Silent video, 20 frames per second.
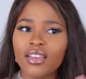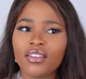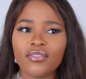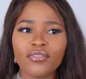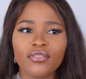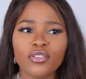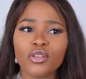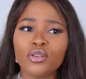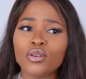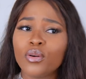
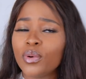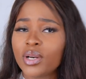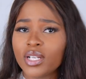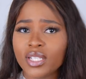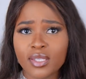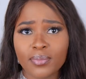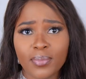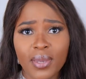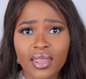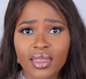If you don't want
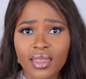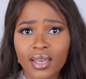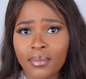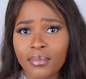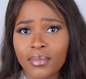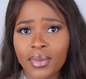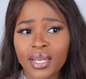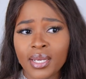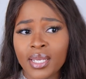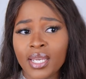to spend
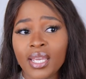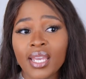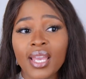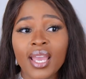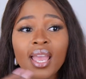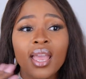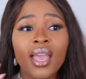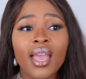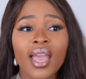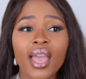that money
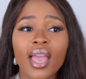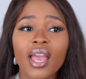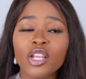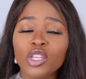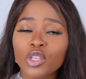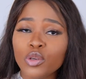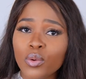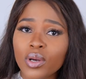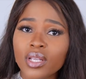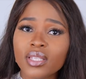
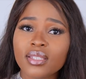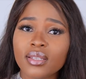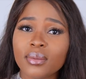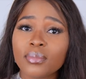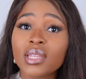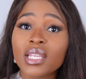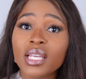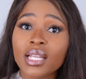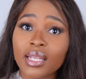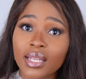and you want
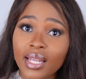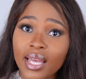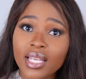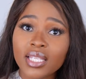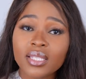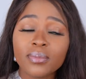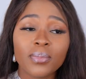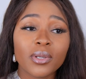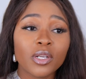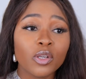something
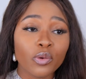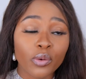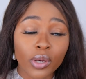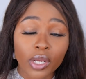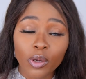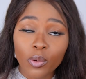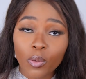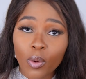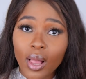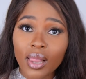less but
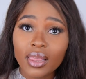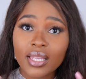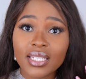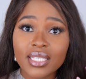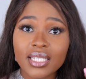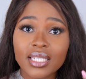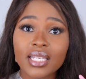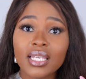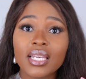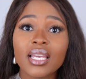great
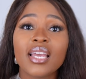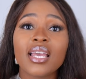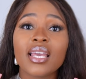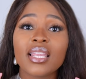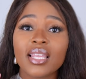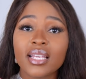quality